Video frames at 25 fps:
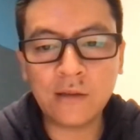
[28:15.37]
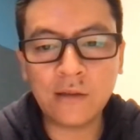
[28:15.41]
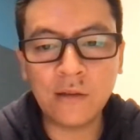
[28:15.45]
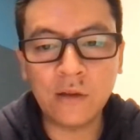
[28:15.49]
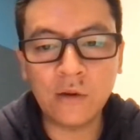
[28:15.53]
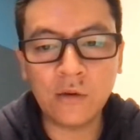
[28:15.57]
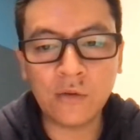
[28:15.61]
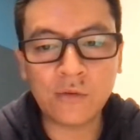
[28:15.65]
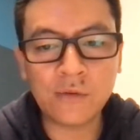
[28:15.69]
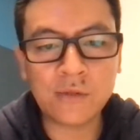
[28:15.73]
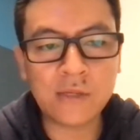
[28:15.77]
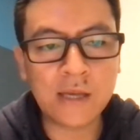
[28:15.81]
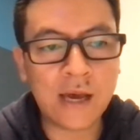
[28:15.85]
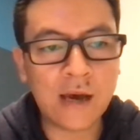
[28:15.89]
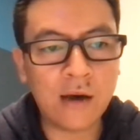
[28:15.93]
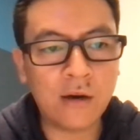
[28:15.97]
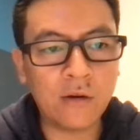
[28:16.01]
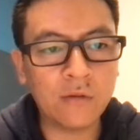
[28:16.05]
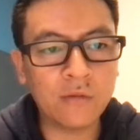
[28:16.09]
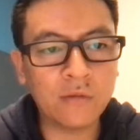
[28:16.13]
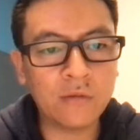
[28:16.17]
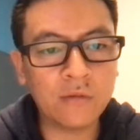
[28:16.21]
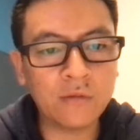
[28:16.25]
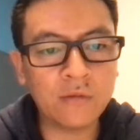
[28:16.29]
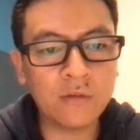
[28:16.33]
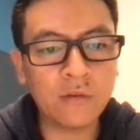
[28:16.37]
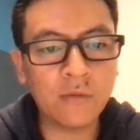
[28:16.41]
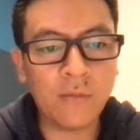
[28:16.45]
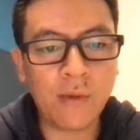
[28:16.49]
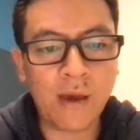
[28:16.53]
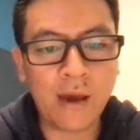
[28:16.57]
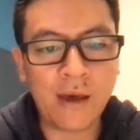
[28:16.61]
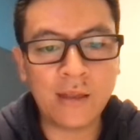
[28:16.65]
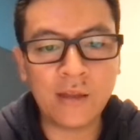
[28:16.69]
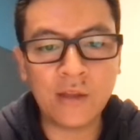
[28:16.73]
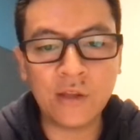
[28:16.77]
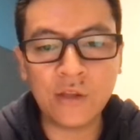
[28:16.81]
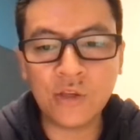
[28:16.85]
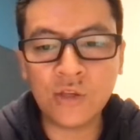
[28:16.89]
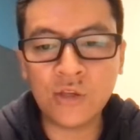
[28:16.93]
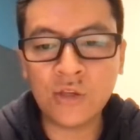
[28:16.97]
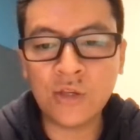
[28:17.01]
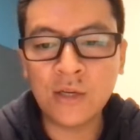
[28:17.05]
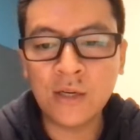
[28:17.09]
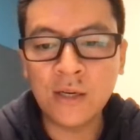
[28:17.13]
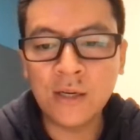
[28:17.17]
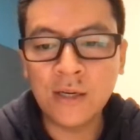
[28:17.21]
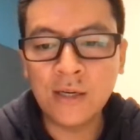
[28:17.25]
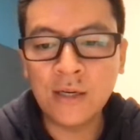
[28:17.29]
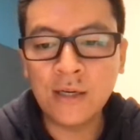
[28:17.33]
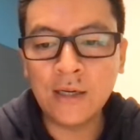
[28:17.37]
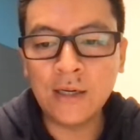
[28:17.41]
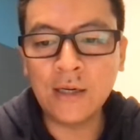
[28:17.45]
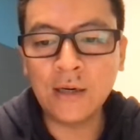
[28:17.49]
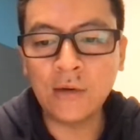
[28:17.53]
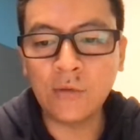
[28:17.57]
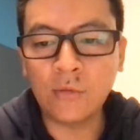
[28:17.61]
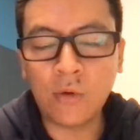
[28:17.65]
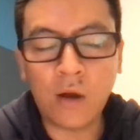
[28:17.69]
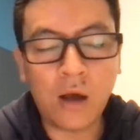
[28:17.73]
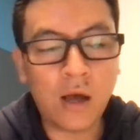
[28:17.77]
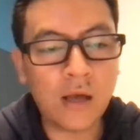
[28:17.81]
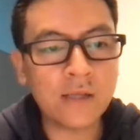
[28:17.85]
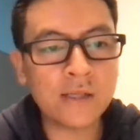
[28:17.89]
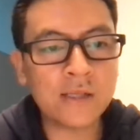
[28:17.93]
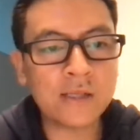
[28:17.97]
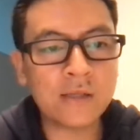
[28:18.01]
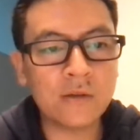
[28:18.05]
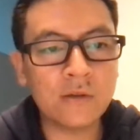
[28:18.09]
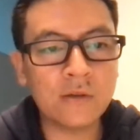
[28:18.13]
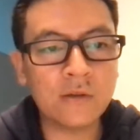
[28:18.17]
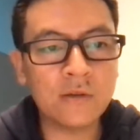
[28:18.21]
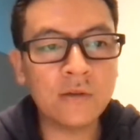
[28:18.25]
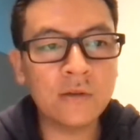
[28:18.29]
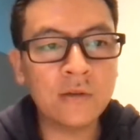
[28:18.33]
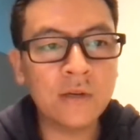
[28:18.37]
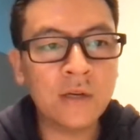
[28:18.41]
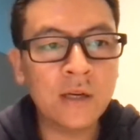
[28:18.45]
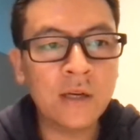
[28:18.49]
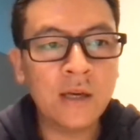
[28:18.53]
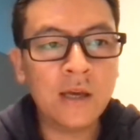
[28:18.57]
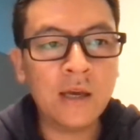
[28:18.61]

knows how to manage a roster,